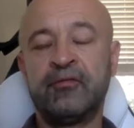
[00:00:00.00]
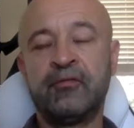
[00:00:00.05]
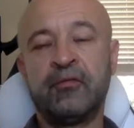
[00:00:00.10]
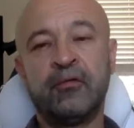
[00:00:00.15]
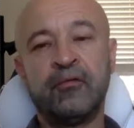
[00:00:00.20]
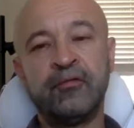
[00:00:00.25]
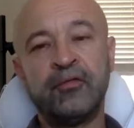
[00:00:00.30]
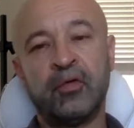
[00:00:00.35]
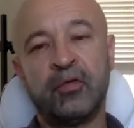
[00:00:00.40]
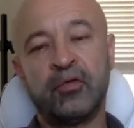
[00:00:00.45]

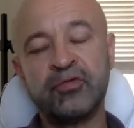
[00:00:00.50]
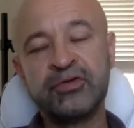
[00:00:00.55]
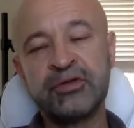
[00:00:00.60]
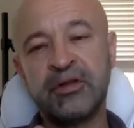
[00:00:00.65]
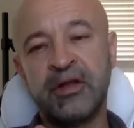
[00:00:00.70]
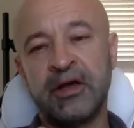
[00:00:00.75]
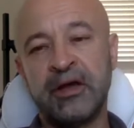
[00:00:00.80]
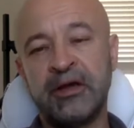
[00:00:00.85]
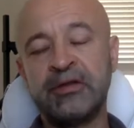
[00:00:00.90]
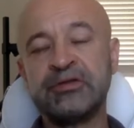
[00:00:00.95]
of those
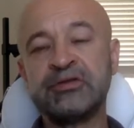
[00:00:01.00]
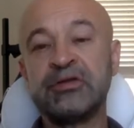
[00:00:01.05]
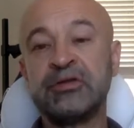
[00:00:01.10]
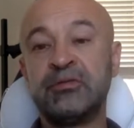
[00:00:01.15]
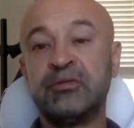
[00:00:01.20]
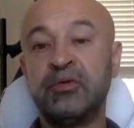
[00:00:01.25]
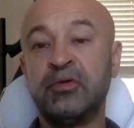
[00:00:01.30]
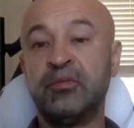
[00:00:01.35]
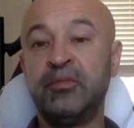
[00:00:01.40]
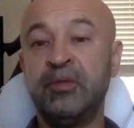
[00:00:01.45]
clients, it
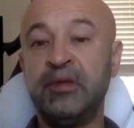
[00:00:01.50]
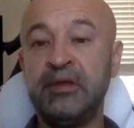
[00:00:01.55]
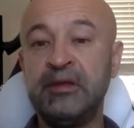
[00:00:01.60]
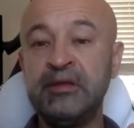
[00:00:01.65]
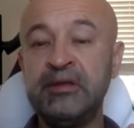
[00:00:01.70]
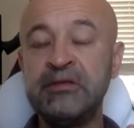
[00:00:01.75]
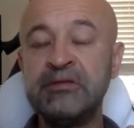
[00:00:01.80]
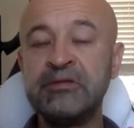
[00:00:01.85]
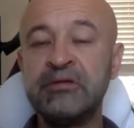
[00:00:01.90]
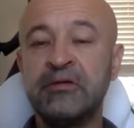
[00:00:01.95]
will be
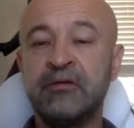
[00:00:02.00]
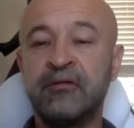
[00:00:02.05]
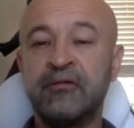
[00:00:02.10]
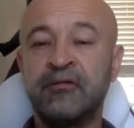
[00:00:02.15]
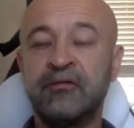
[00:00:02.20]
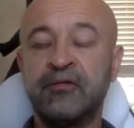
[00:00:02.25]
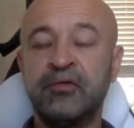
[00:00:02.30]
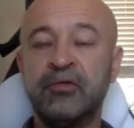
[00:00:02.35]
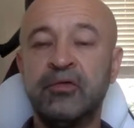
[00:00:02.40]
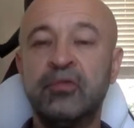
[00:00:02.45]
easier
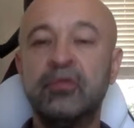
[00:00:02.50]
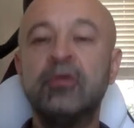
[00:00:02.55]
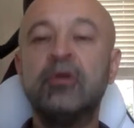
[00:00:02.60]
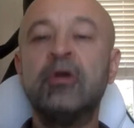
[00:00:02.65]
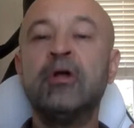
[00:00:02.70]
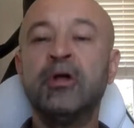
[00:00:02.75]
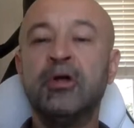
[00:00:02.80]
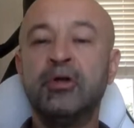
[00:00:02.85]
for you